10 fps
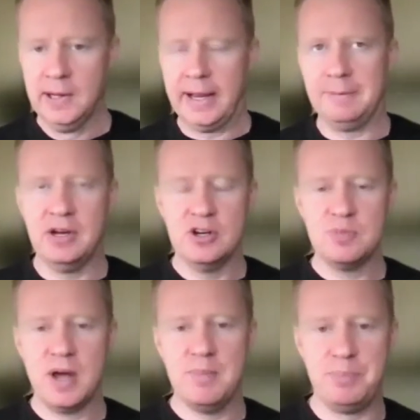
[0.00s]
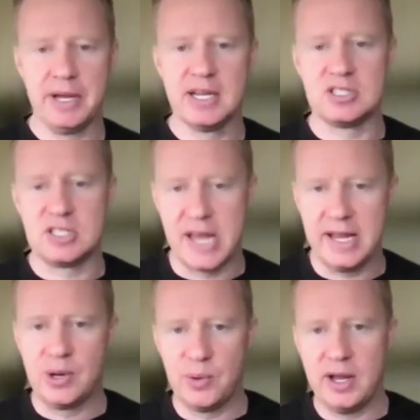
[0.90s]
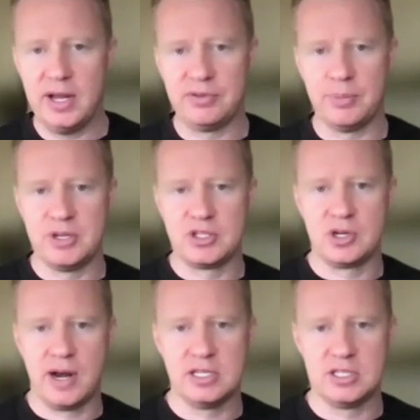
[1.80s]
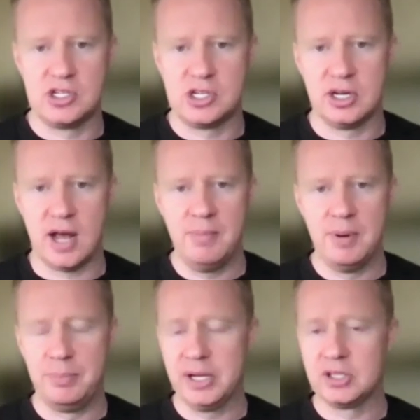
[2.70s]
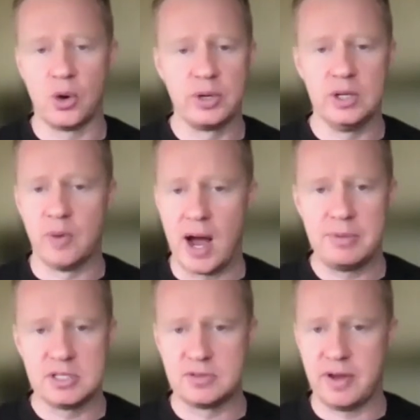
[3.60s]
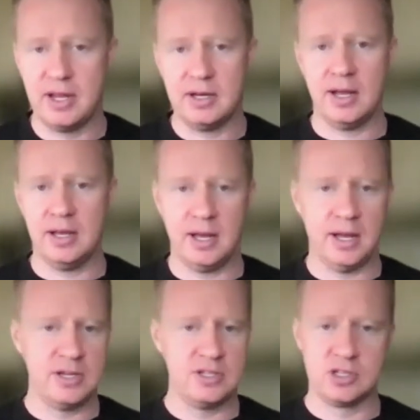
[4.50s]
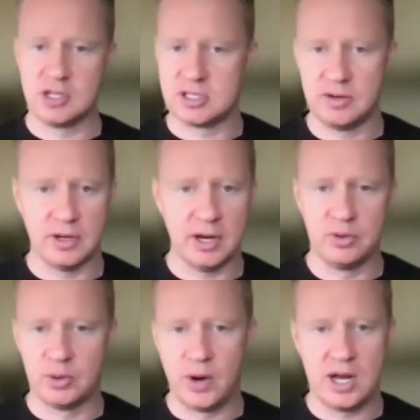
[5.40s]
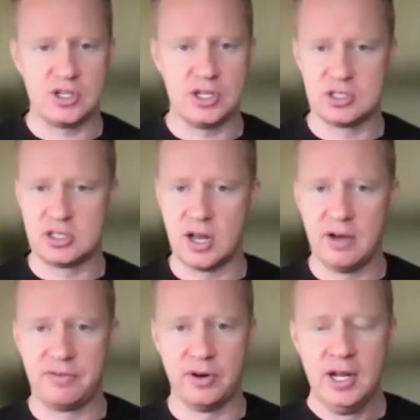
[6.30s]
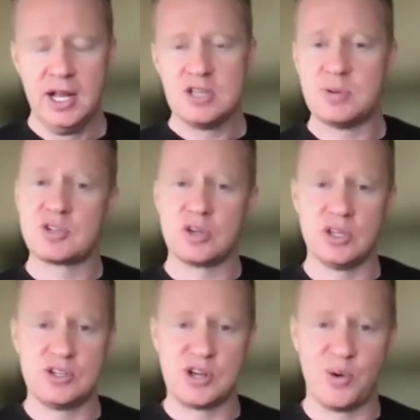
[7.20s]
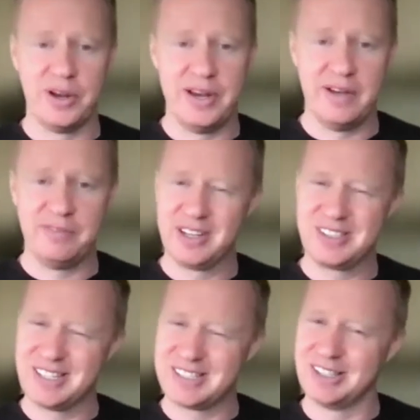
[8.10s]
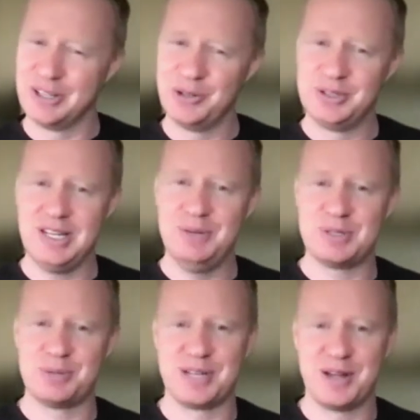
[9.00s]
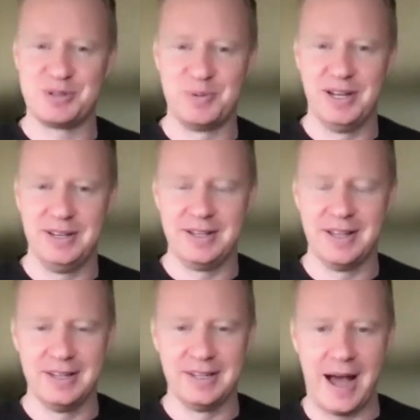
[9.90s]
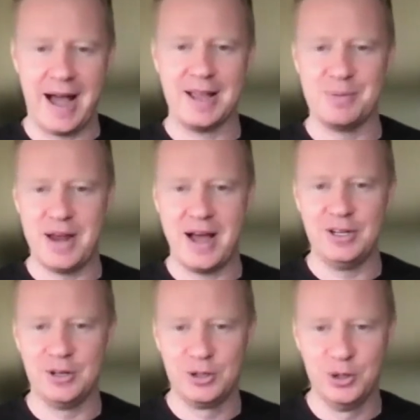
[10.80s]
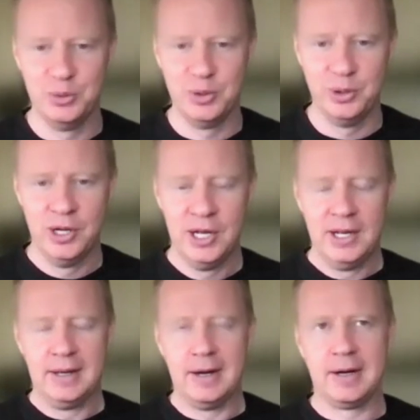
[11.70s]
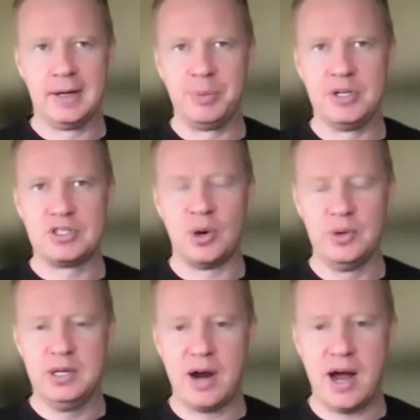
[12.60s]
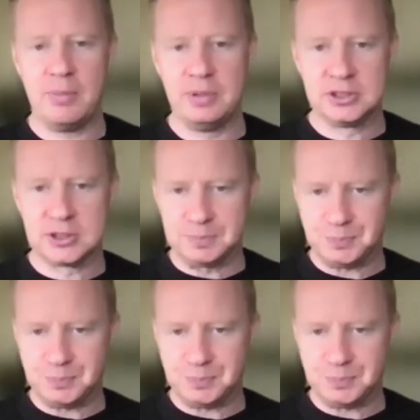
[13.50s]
And here's my biggest takeaway from this transition. I'm a big Tony Robbins fan. I suggest everyone watch his stuff, or especially the show on Netflix. It gets a little deep sometimes, but the I am not your guru. But Tony Robbins